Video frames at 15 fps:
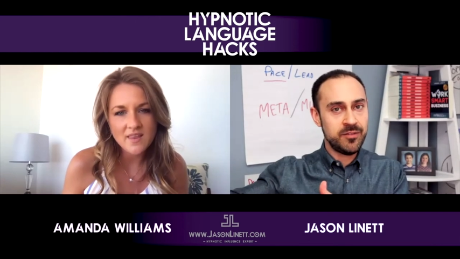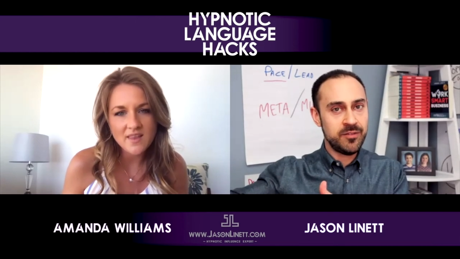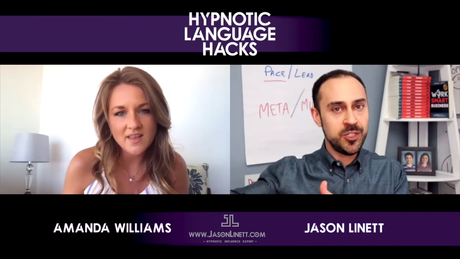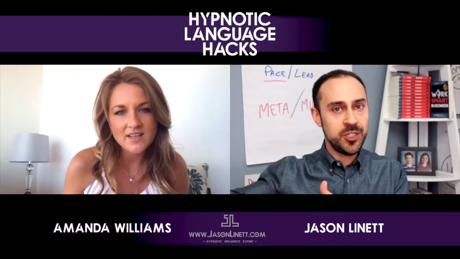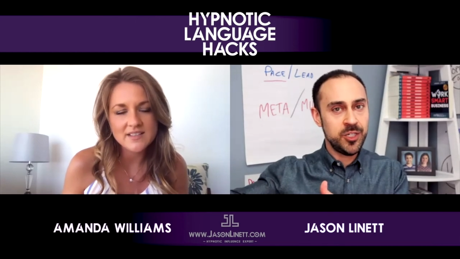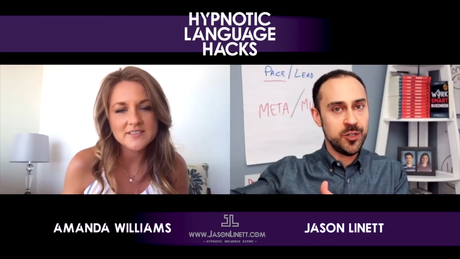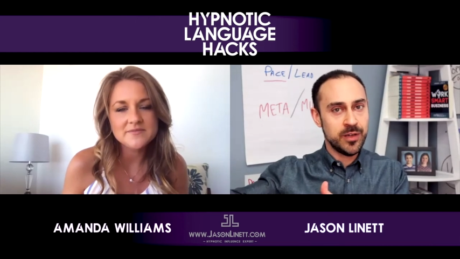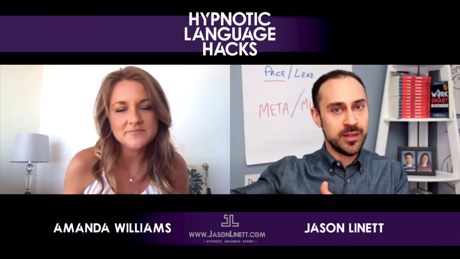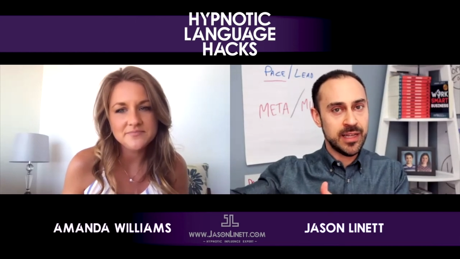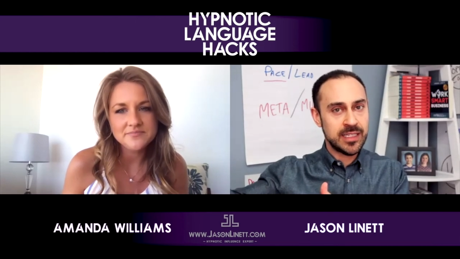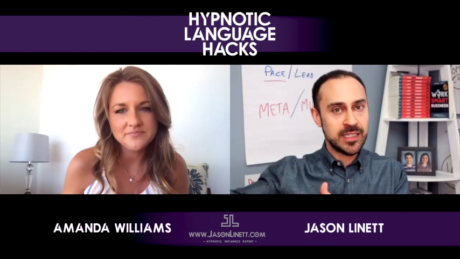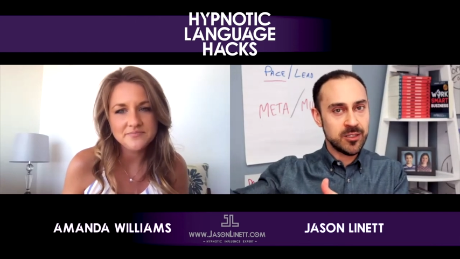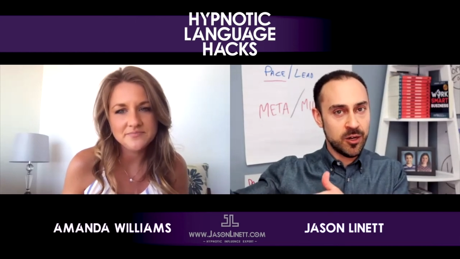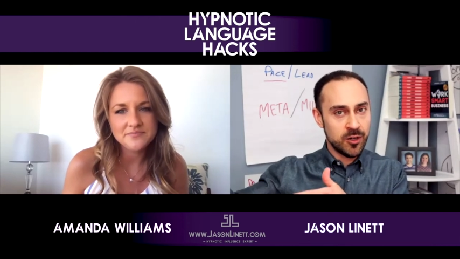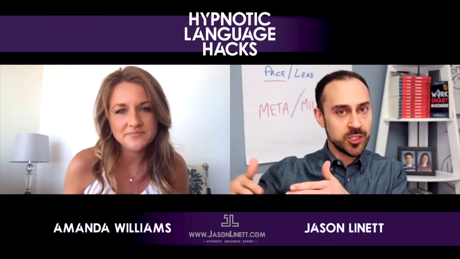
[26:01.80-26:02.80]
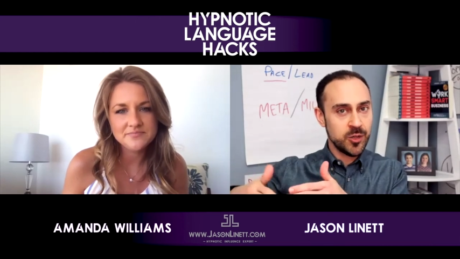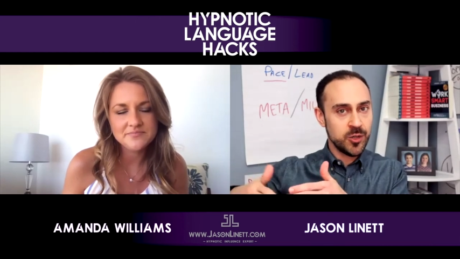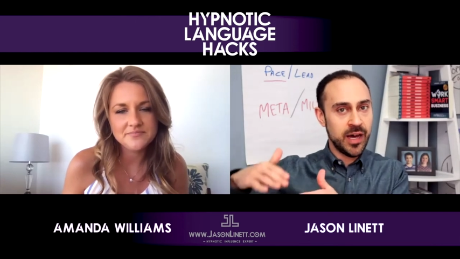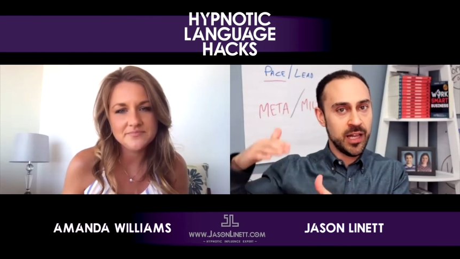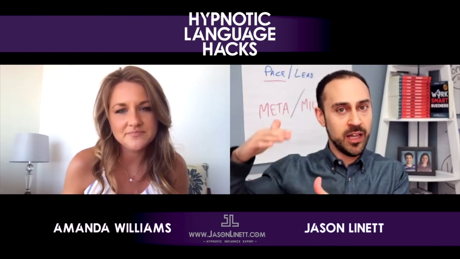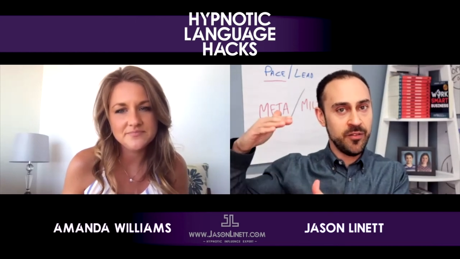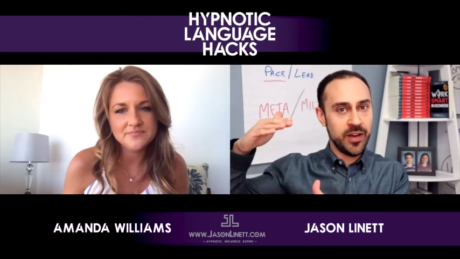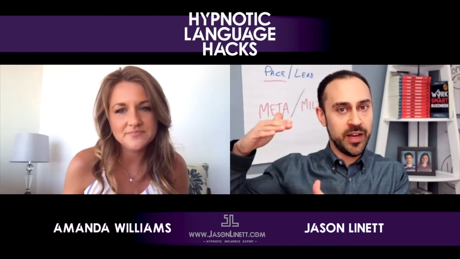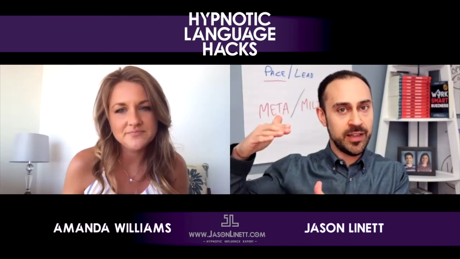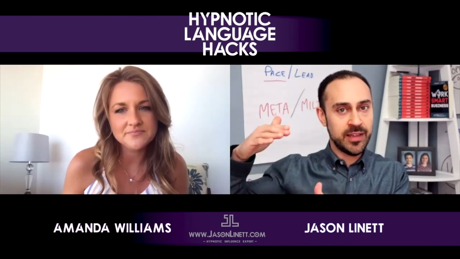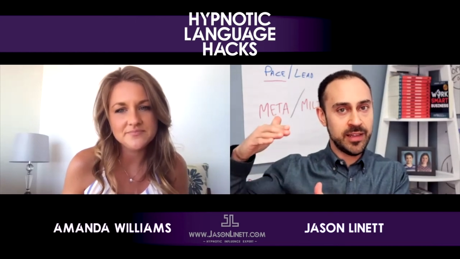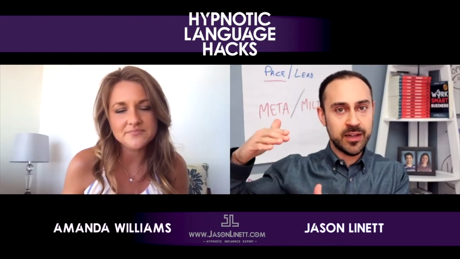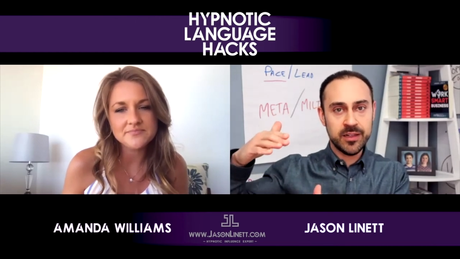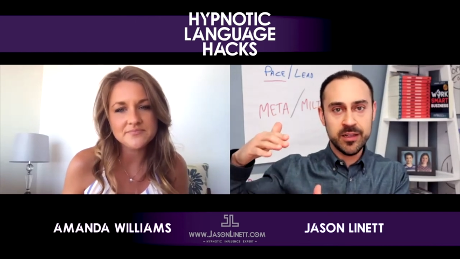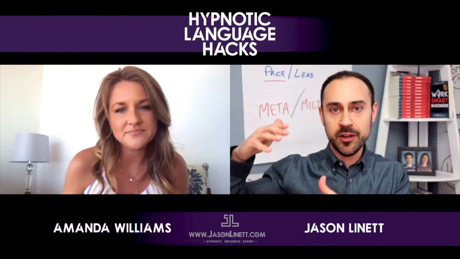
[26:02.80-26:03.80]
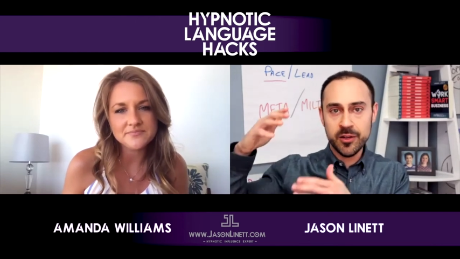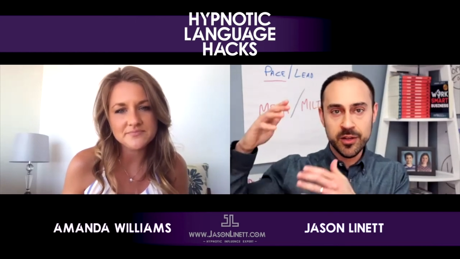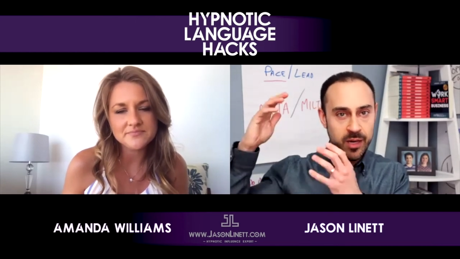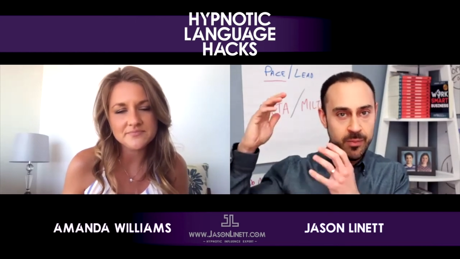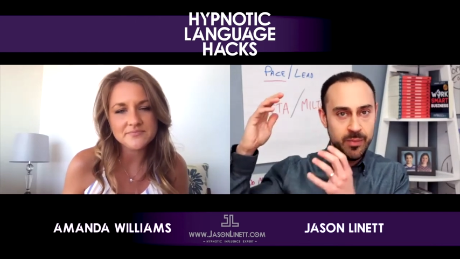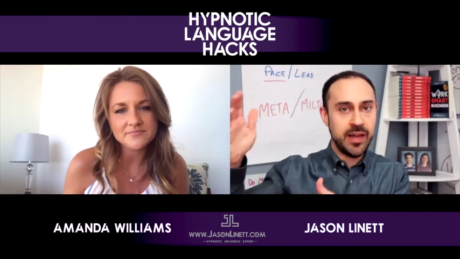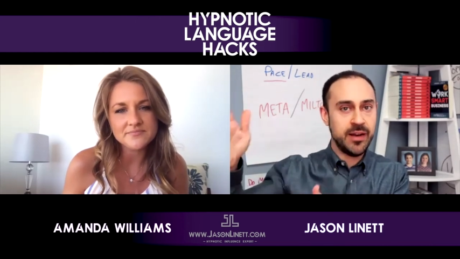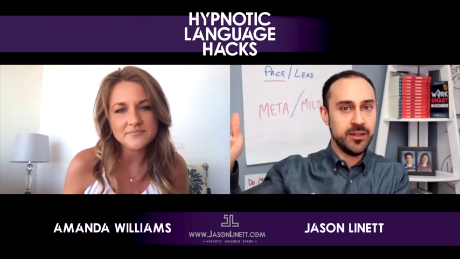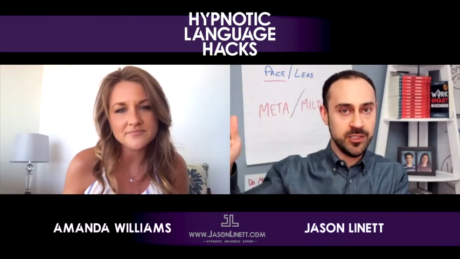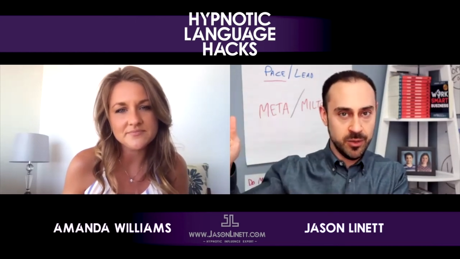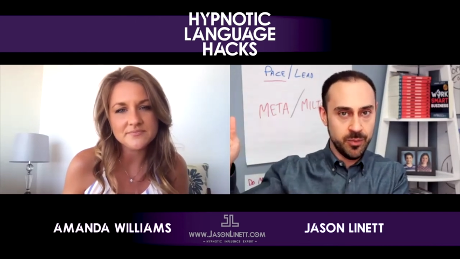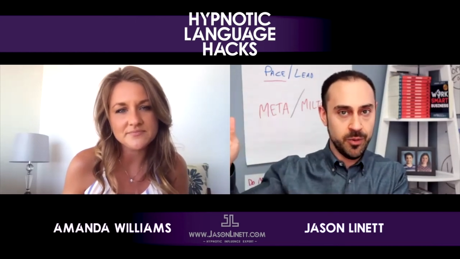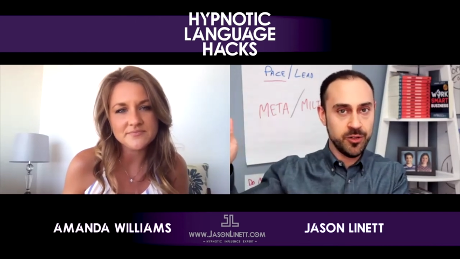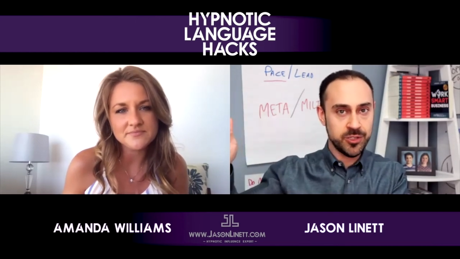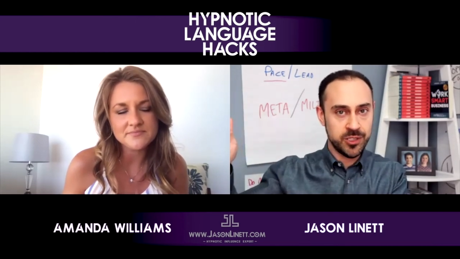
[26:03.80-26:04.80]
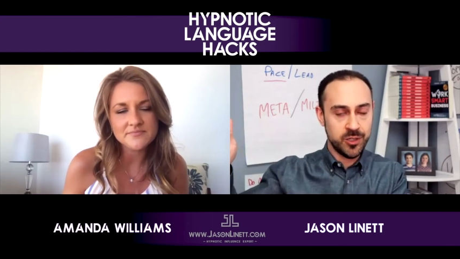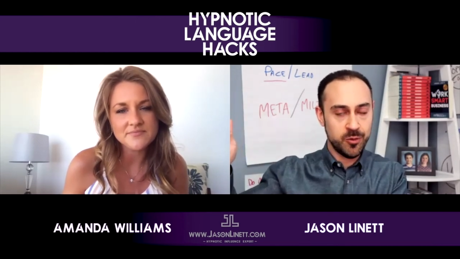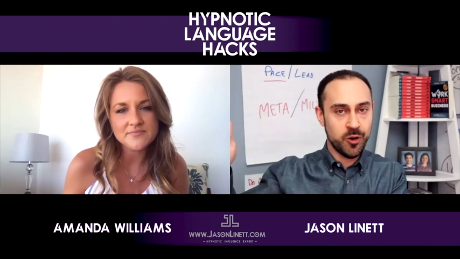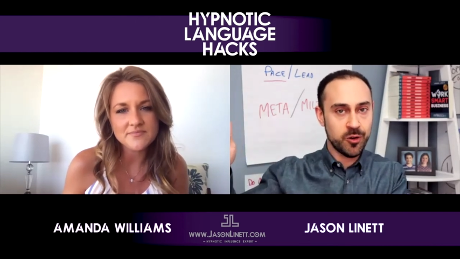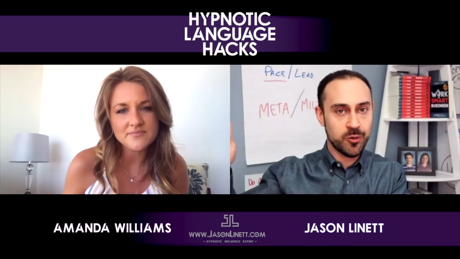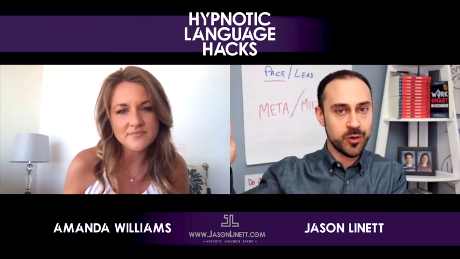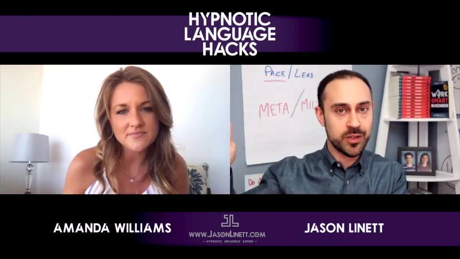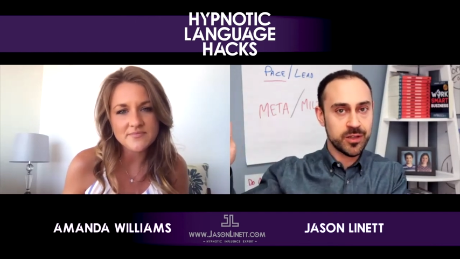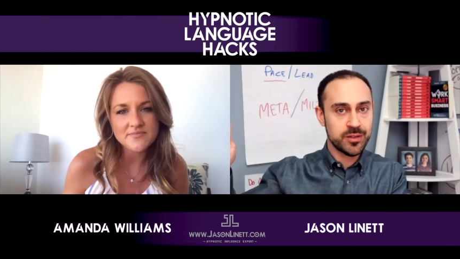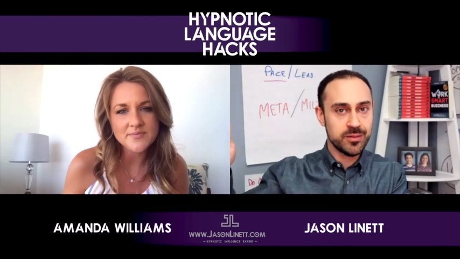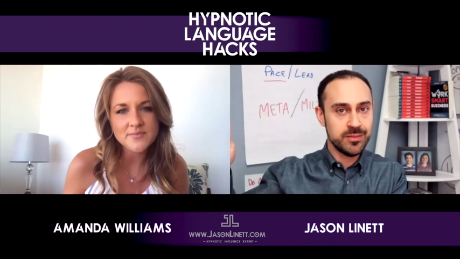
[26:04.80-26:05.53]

Speaker 1: too and that's also elevating that clearly amanda's the person to work with